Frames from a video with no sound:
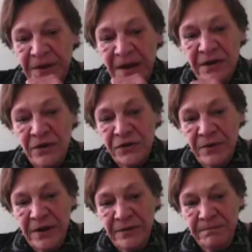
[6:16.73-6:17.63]
and also
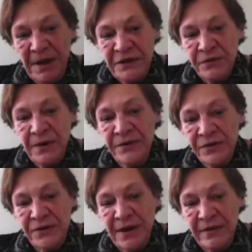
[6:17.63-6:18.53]
un- better
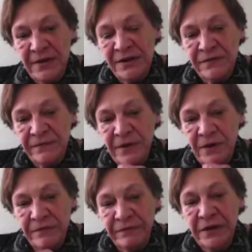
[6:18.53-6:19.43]
understand these
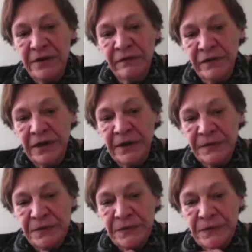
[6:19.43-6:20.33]
fl- funding
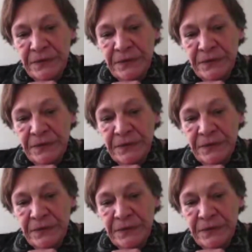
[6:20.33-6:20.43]
flows.